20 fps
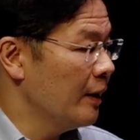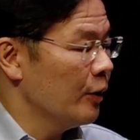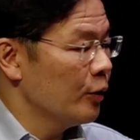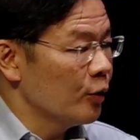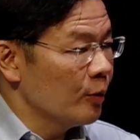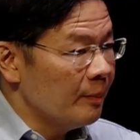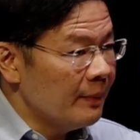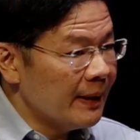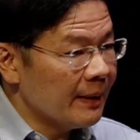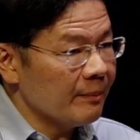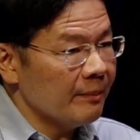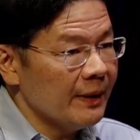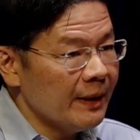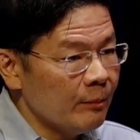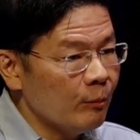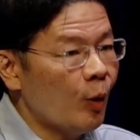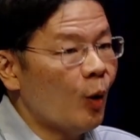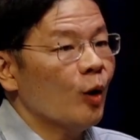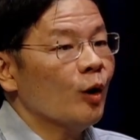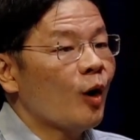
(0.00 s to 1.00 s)
You make me
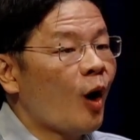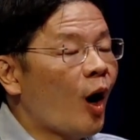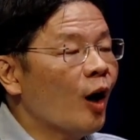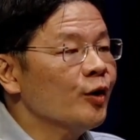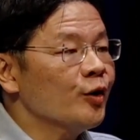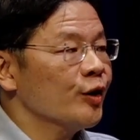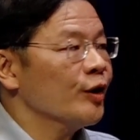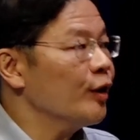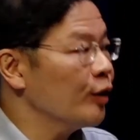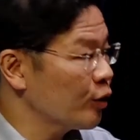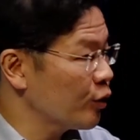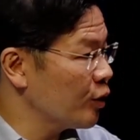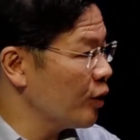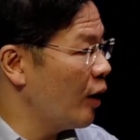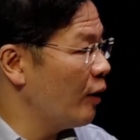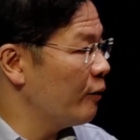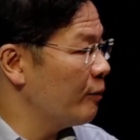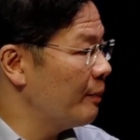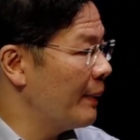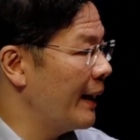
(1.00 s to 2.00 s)
more conscious
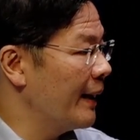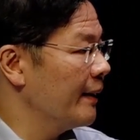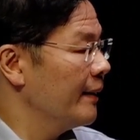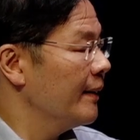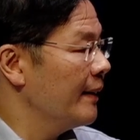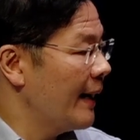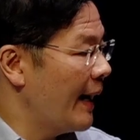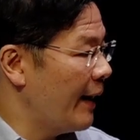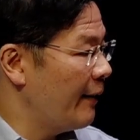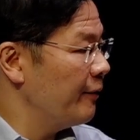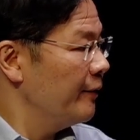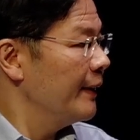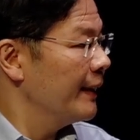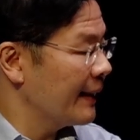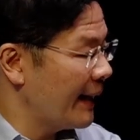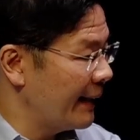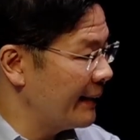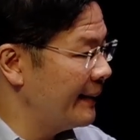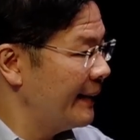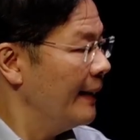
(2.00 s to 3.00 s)
of my ethnic
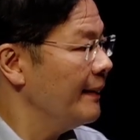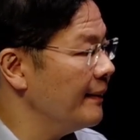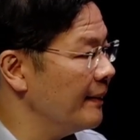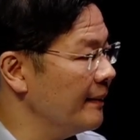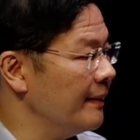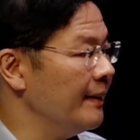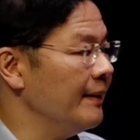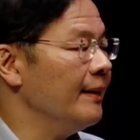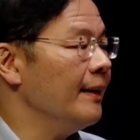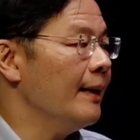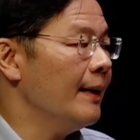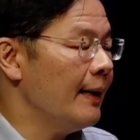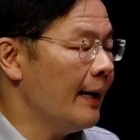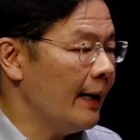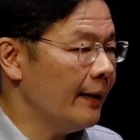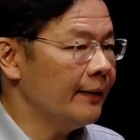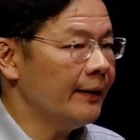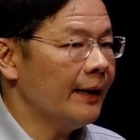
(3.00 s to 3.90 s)
identity, and